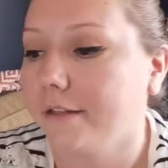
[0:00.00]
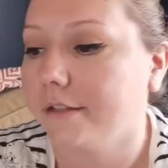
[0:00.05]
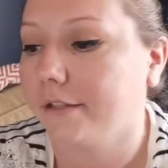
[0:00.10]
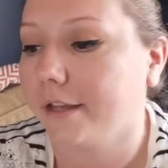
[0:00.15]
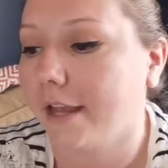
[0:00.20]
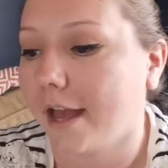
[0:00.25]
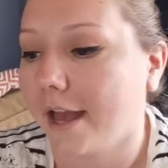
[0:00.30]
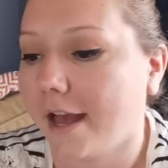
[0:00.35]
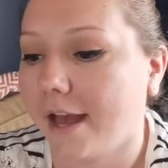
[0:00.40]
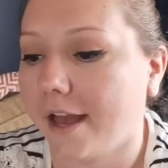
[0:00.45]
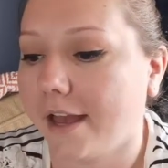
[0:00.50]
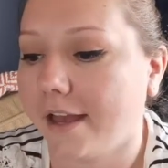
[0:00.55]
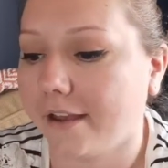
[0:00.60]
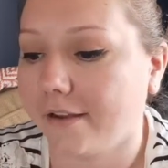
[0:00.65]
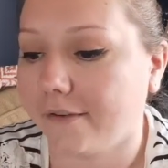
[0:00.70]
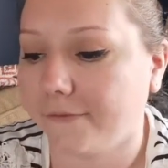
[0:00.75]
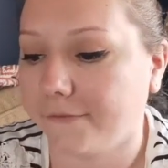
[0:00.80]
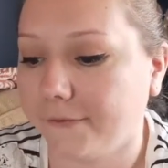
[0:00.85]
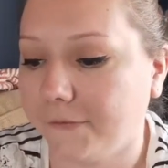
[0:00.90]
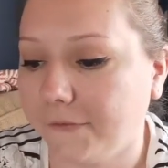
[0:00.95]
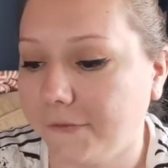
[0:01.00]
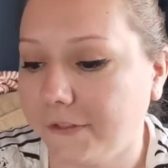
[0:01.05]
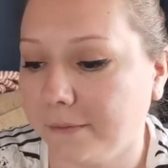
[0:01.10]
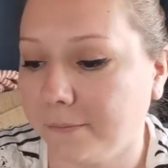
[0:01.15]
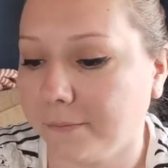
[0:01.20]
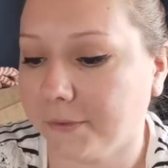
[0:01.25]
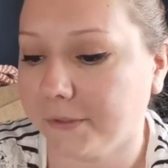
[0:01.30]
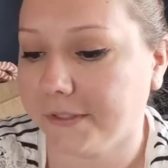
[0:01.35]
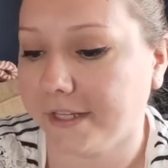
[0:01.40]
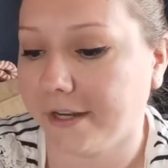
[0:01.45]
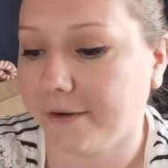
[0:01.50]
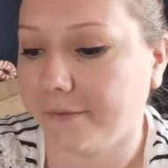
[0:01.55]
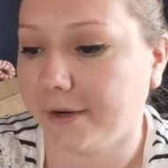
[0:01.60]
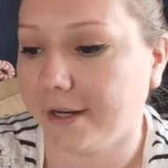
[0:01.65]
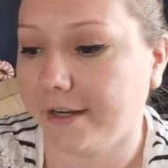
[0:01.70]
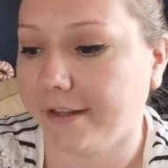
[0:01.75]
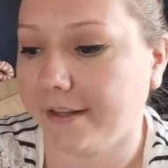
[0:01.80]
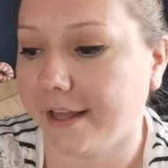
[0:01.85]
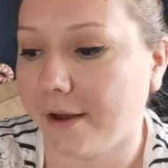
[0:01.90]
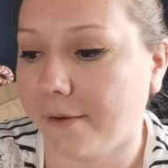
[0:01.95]
So yeah, I have 15%
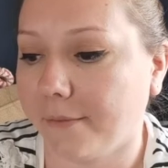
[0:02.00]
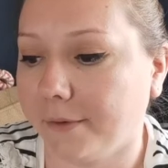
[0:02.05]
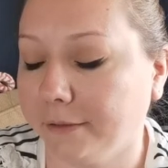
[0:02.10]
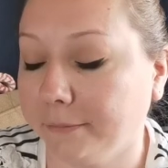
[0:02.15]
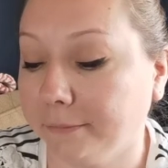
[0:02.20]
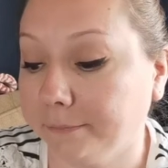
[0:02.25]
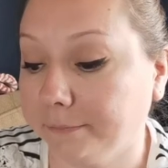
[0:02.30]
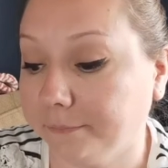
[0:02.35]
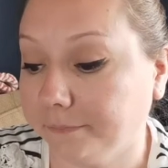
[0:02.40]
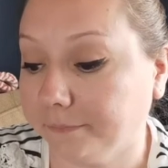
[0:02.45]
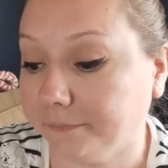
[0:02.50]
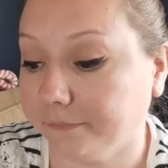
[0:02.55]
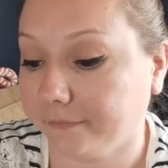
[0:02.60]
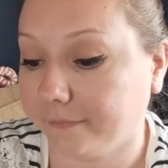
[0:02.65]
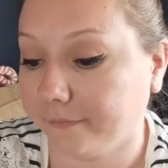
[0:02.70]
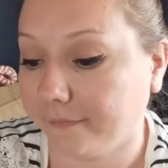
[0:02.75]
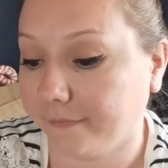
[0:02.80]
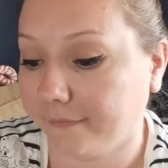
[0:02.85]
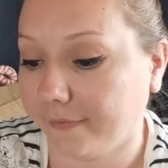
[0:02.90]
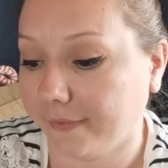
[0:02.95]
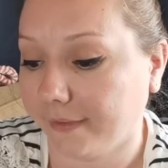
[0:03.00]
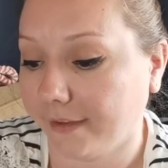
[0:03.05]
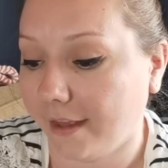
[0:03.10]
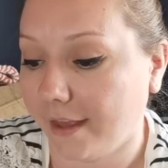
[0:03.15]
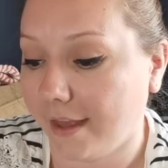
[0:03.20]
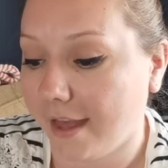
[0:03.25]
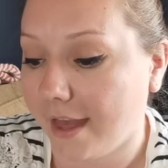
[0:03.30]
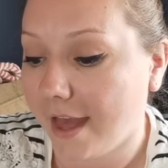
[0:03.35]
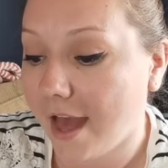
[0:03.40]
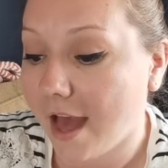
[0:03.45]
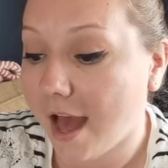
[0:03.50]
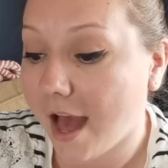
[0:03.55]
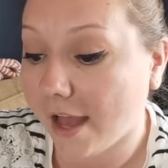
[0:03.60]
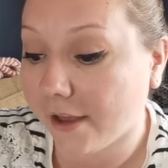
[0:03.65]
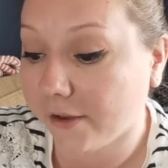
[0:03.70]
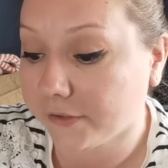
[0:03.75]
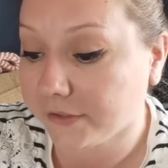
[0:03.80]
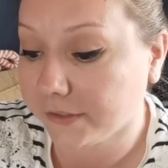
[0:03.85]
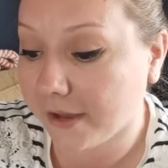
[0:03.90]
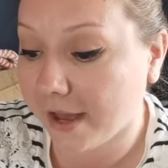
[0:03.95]
read of that one.
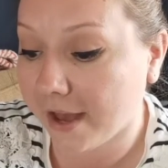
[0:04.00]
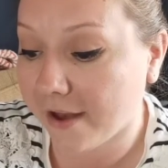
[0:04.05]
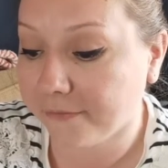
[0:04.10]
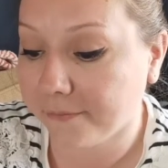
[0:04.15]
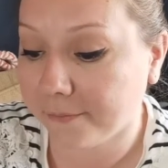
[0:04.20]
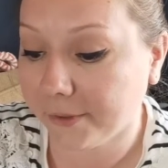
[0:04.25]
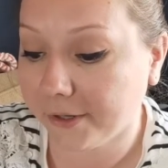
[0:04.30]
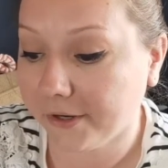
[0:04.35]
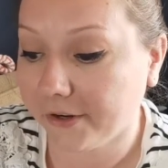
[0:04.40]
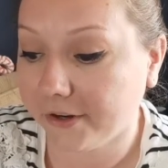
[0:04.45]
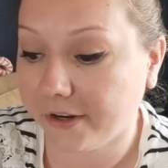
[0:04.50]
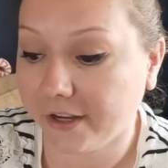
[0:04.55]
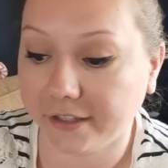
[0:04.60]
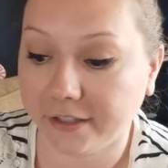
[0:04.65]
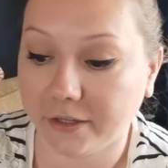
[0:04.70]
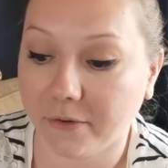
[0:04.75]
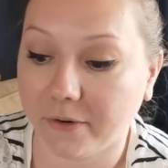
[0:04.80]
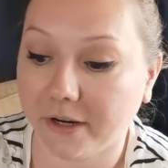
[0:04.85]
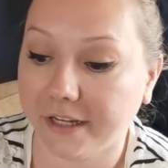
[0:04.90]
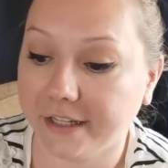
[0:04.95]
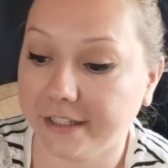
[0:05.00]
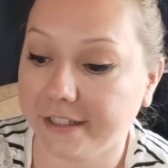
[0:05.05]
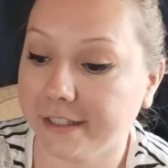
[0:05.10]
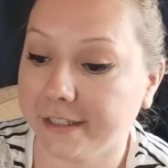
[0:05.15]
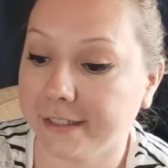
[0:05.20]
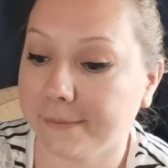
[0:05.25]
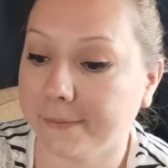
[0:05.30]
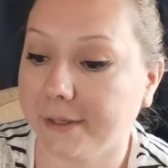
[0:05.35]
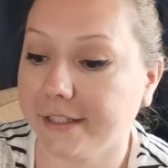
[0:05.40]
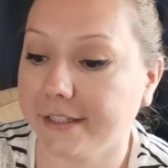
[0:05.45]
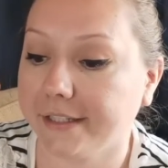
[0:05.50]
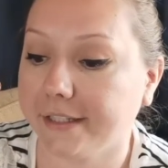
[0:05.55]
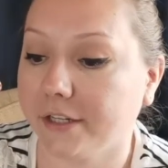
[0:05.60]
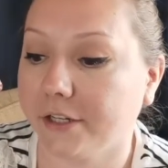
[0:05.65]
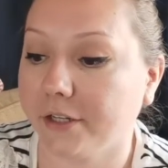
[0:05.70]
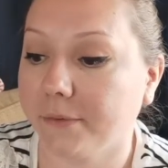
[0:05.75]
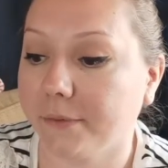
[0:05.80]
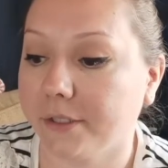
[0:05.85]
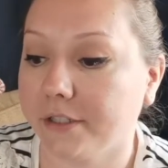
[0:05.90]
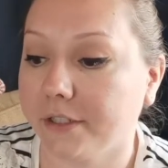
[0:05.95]
I also have Murder on the Orient Express
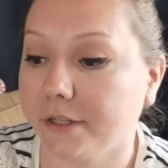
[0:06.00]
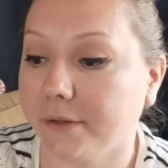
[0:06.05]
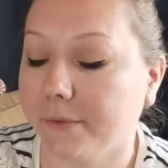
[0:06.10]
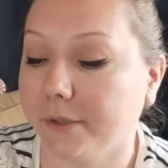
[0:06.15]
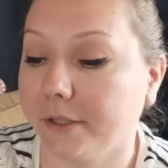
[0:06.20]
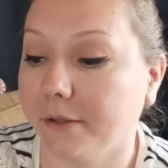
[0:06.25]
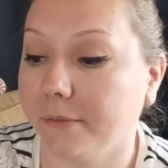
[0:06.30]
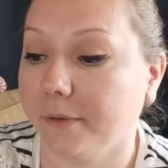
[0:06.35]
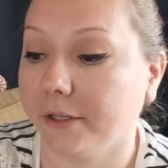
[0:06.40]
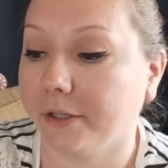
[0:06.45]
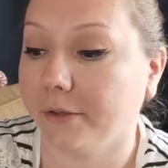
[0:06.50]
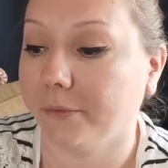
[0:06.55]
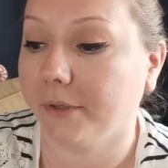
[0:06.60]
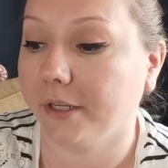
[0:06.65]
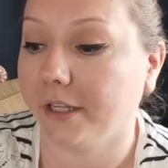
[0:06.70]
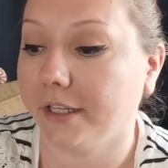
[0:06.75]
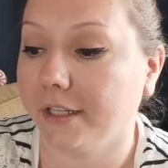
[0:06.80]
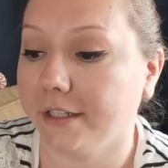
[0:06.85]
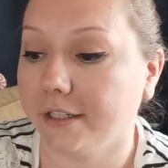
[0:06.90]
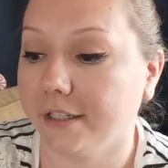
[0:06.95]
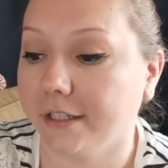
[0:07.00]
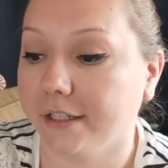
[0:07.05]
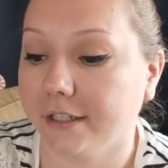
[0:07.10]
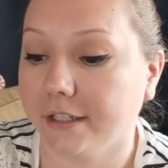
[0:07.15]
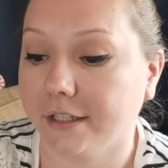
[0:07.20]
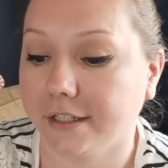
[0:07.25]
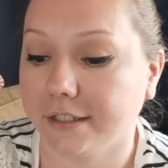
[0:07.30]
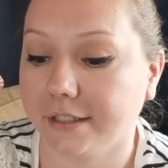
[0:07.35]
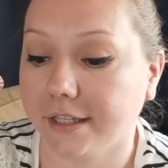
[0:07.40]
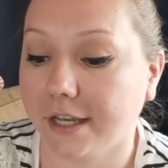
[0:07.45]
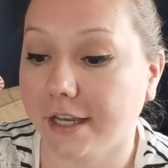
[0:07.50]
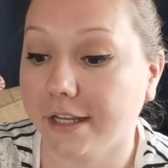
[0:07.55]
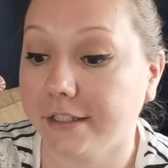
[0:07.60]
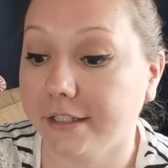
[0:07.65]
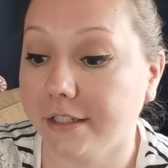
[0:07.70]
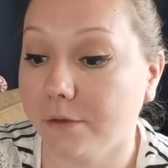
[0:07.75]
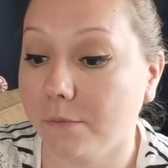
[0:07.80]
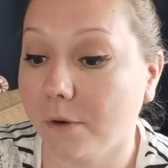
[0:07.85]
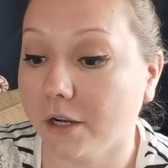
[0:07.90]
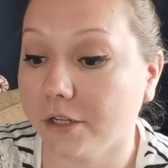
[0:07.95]
here, which I really want to read, because I
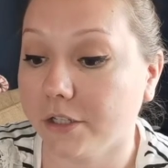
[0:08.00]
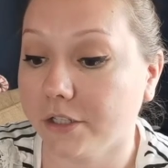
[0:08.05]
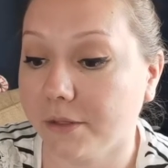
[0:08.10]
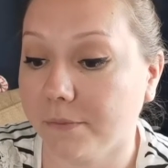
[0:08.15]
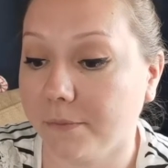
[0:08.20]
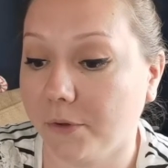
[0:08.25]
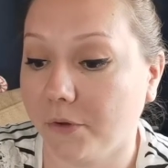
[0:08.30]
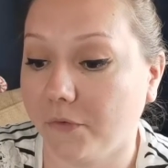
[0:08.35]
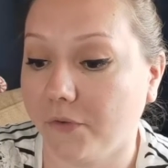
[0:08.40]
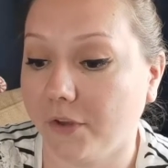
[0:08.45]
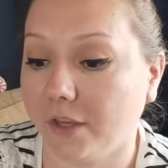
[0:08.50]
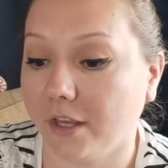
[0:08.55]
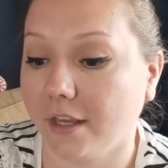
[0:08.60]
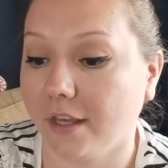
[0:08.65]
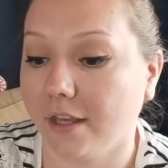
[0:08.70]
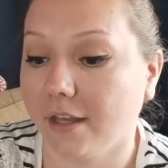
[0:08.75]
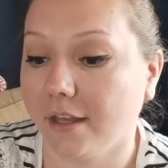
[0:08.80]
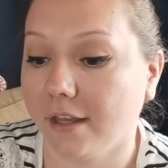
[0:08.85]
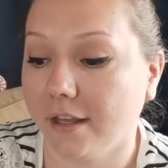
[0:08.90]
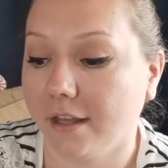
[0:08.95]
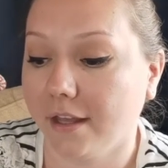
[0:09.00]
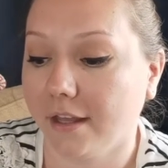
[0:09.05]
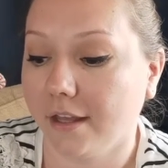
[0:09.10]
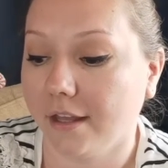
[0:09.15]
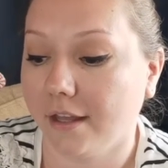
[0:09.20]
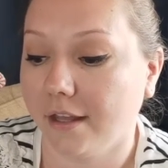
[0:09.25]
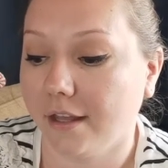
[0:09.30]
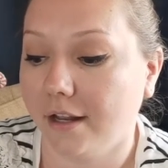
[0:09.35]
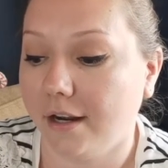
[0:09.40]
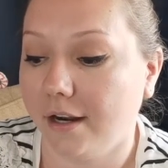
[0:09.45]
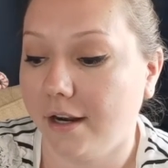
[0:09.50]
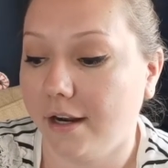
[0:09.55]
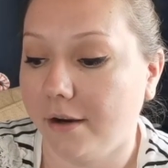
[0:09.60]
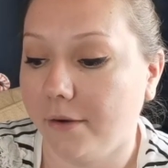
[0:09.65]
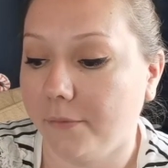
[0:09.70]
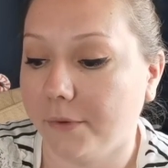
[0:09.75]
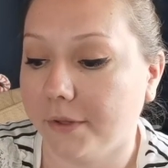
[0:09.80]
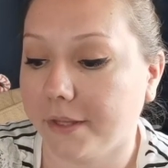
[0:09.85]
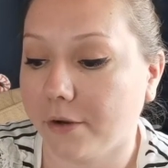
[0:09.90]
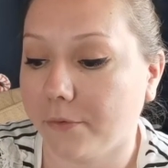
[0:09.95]
did watch the movie
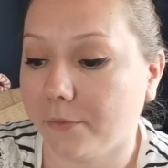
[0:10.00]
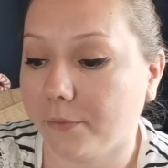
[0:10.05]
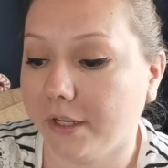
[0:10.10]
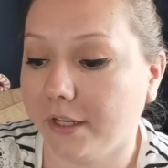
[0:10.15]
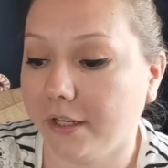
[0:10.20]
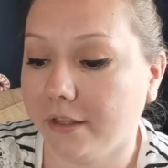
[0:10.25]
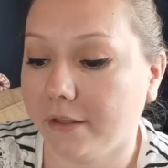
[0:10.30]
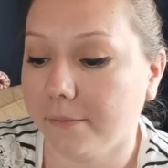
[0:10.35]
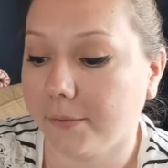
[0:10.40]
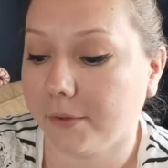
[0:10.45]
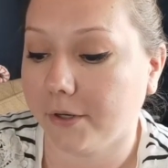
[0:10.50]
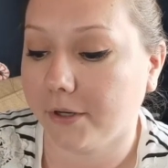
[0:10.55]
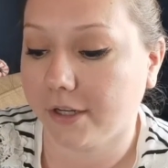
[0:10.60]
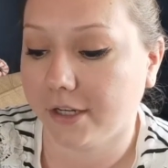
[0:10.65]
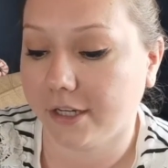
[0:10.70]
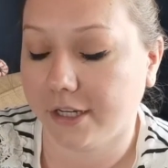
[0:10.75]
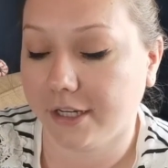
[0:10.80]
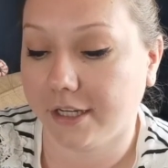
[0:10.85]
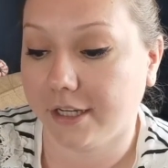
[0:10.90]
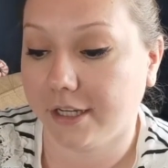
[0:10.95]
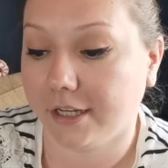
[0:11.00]
without reading the book,